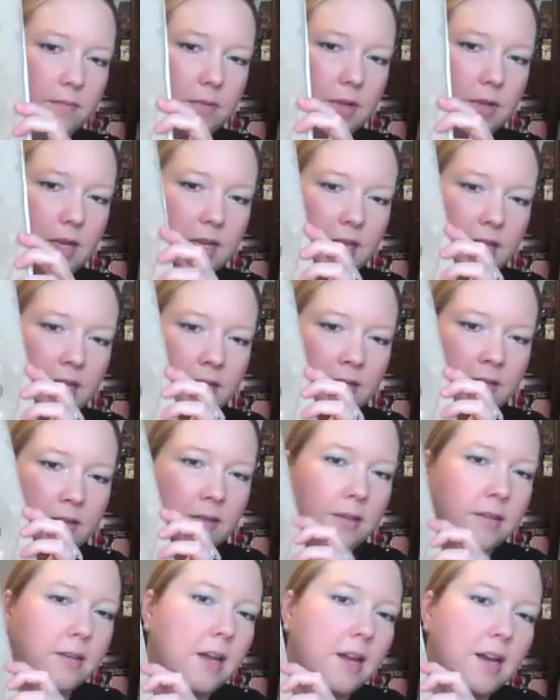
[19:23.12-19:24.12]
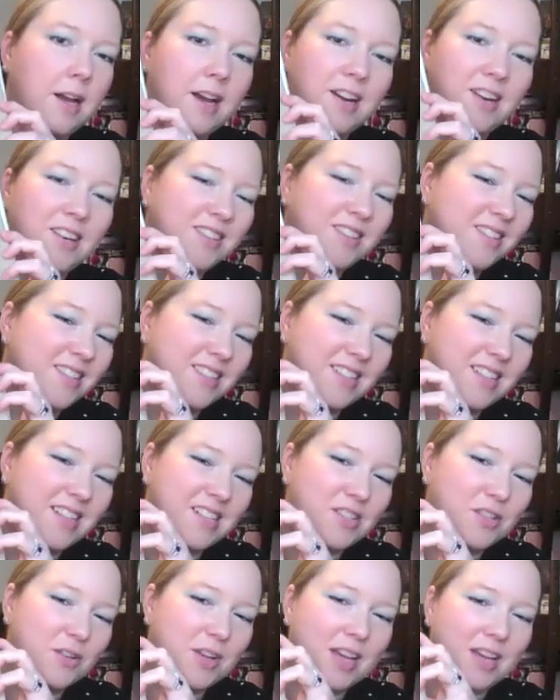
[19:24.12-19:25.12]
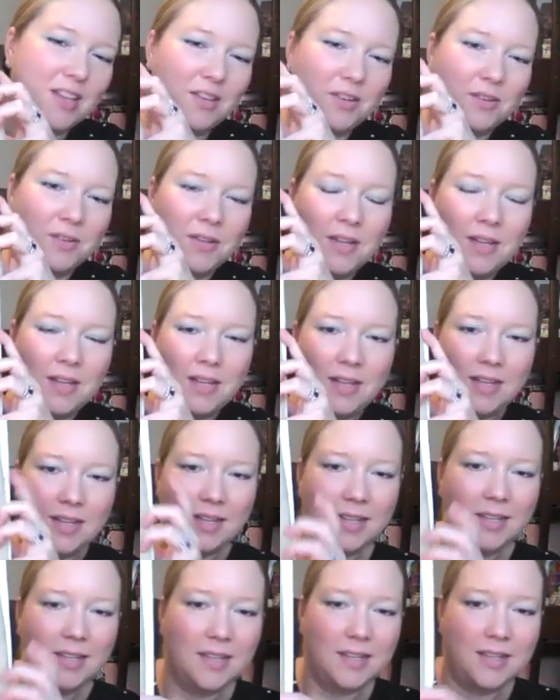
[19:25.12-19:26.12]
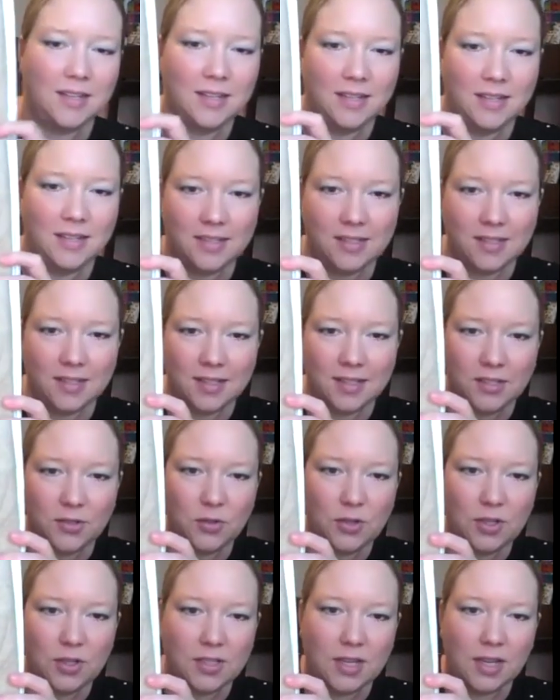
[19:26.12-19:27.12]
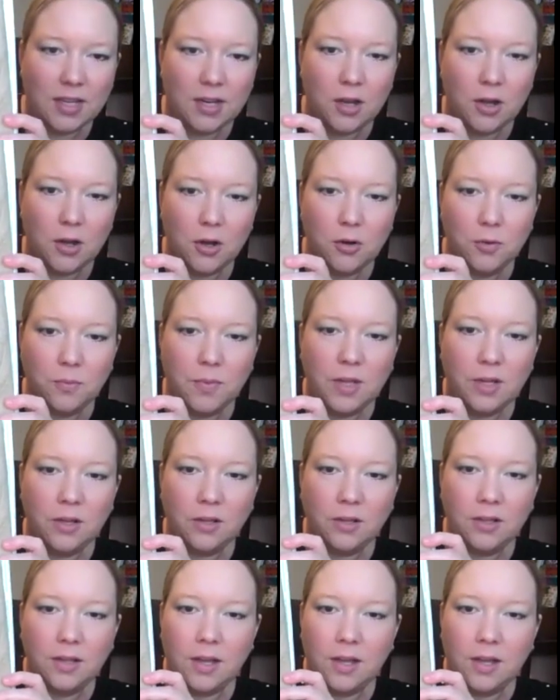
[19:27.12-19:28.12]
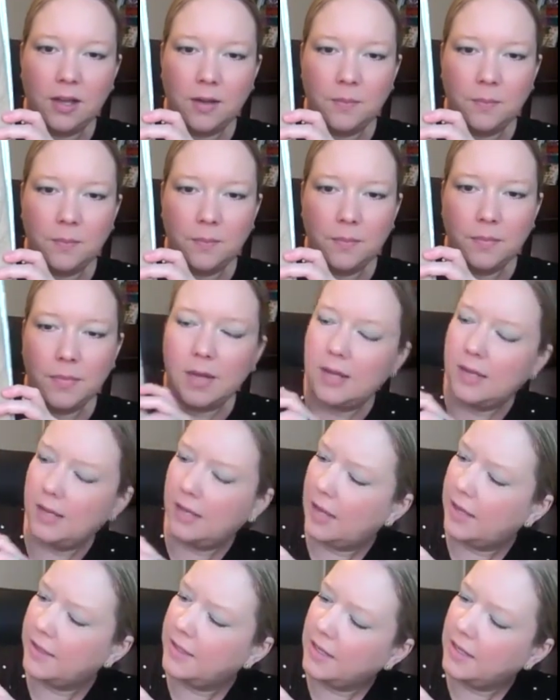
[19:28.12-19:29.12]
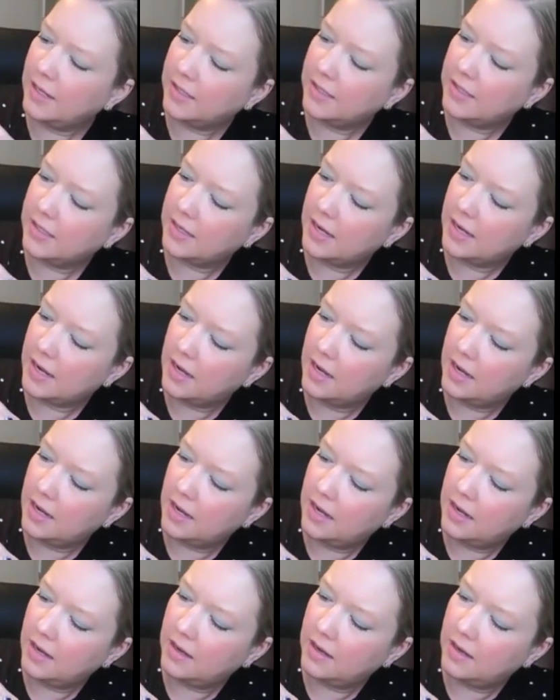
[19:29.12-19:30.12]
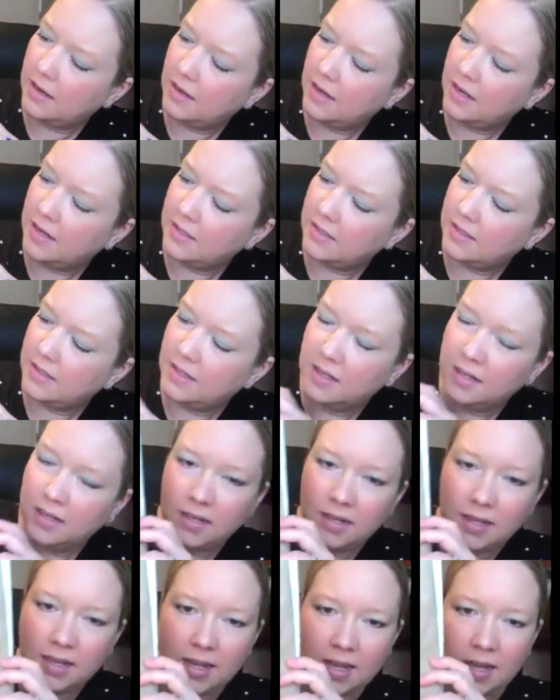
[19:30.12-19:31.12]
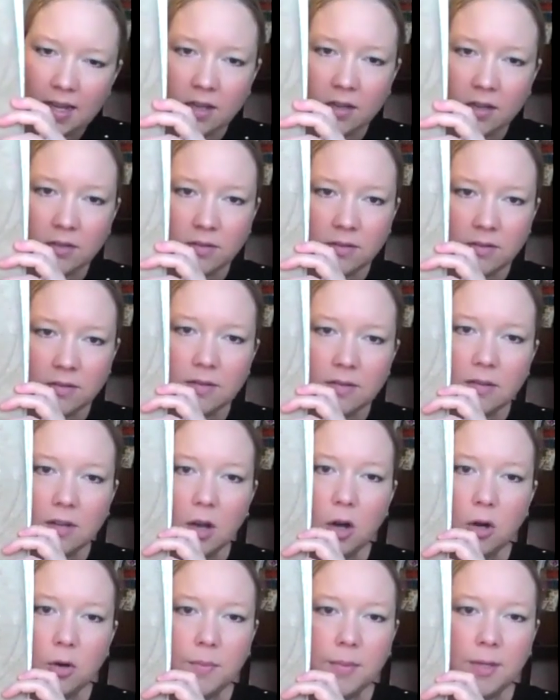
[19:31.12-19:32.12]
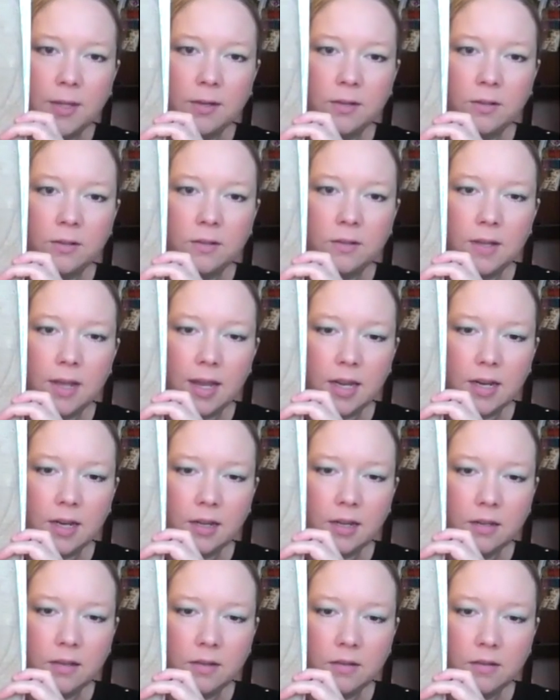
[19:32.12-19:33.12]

Again, not iron. It's okay though. So this is just on an oatmeal. I think it's an 18 count oatmeal Ada.